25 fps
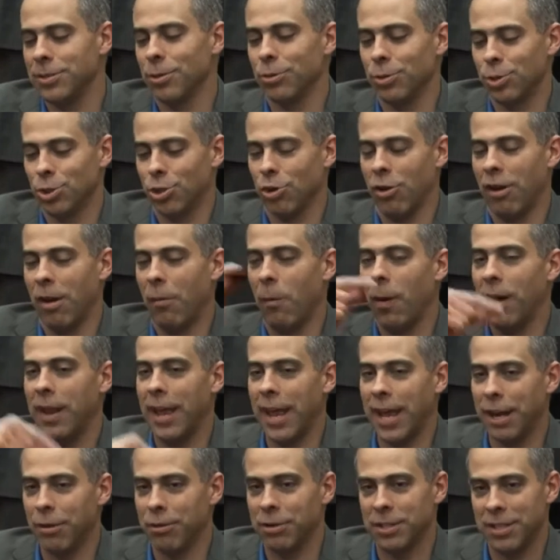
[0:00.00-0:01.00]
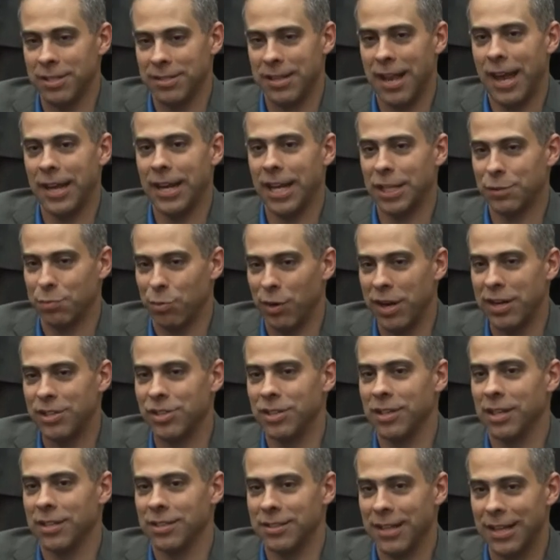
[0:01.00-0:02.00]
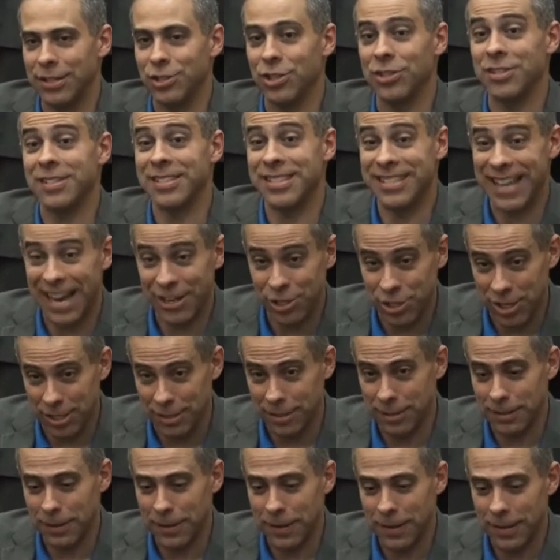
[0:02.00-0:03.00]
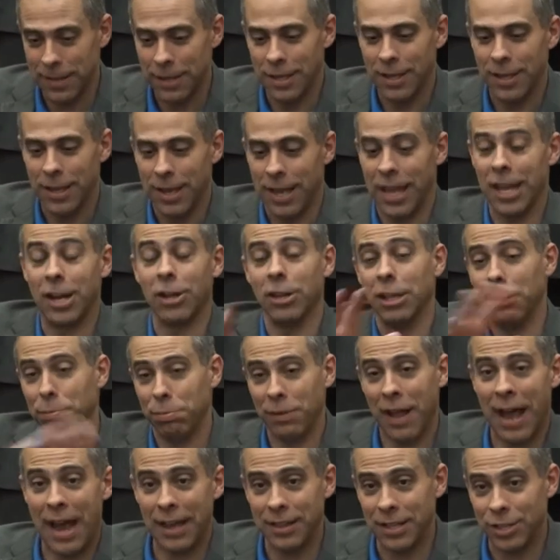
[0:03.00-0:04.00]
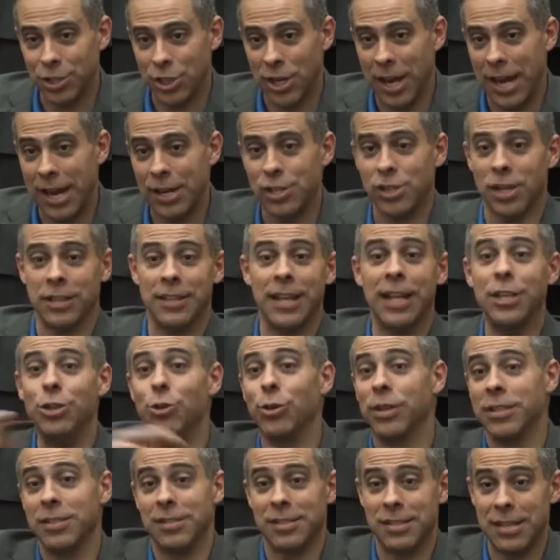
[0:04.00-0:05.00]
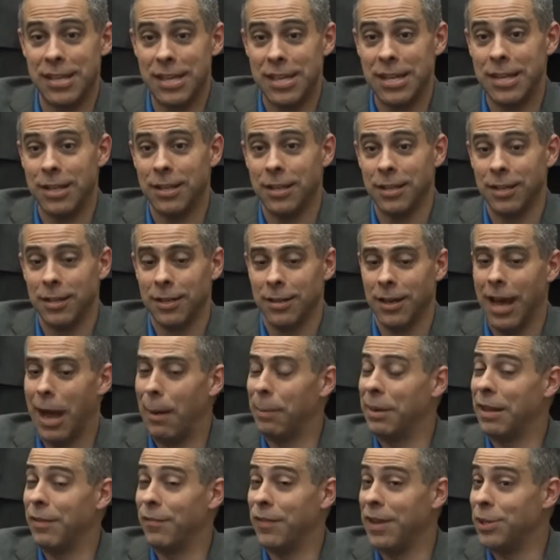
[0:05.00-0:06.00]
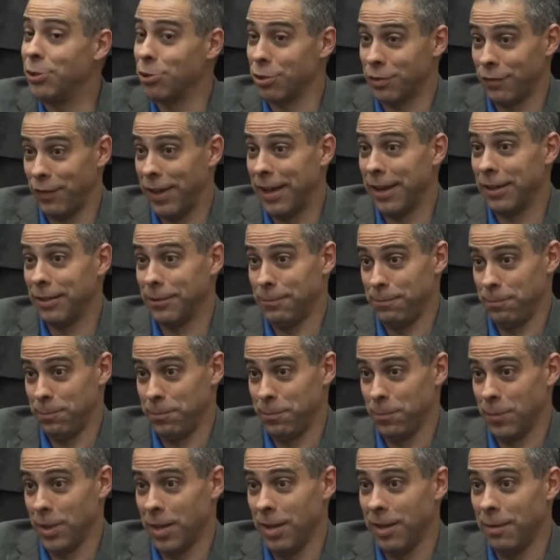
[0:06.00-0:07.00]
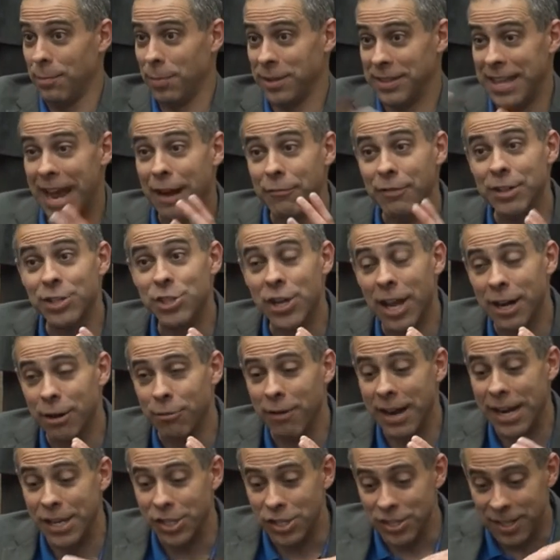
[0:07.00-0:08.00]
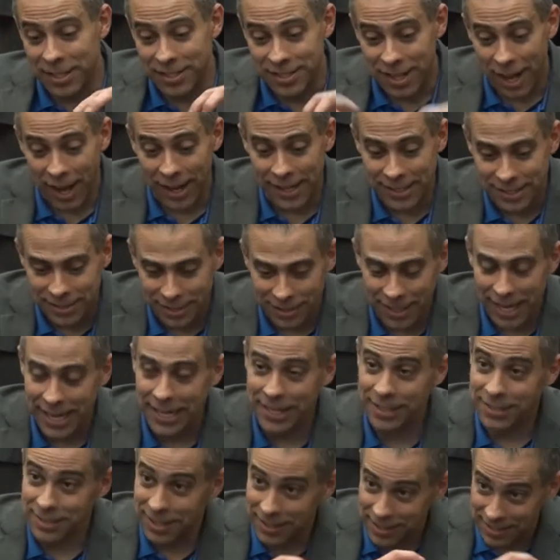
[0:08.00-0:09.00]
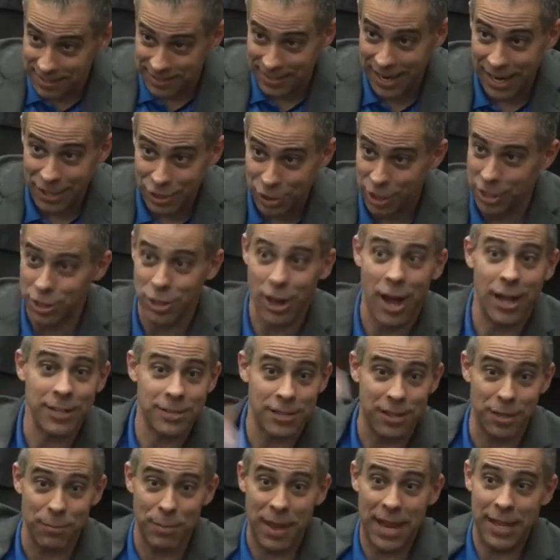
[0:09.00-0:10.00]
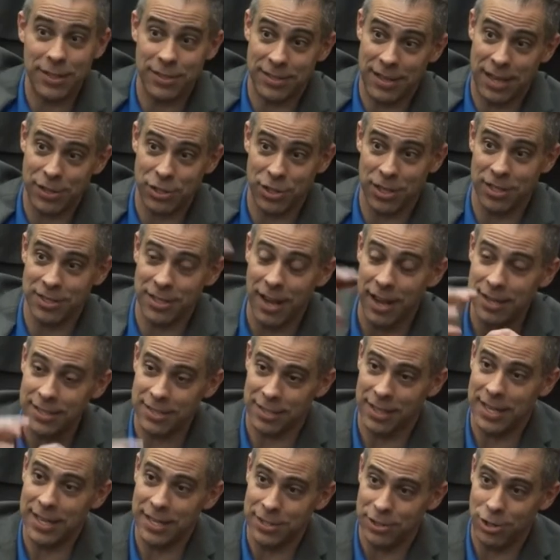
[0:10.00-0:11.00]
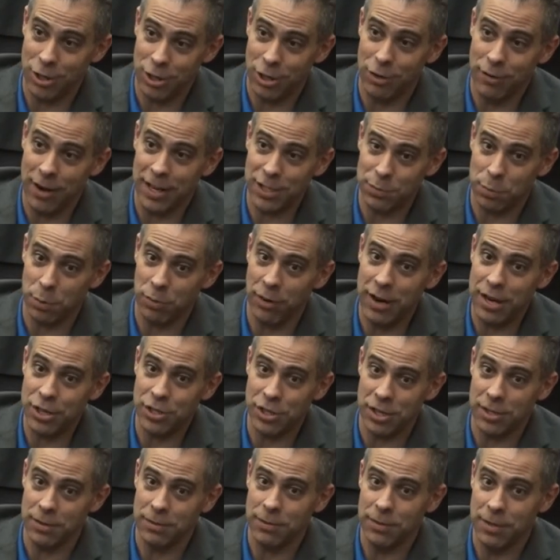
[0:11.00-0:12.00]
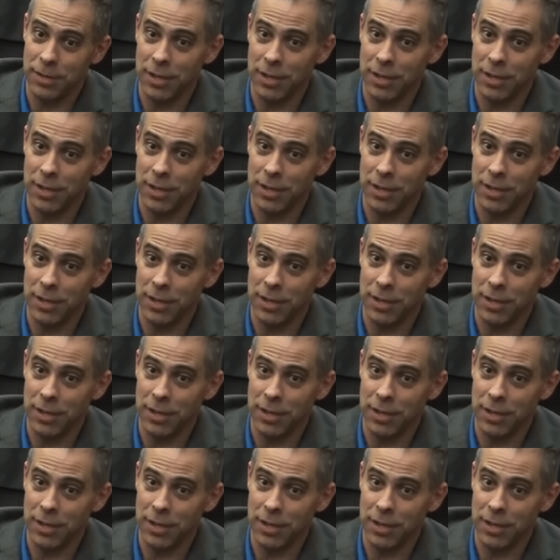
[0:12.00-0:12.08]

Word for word: so sure I want to enter a Design Exploration Extension session. It'll apply the change, and then you can see how many features fail. But that regeneration is isolated to the session, not to the main session. It's isolated to your exploration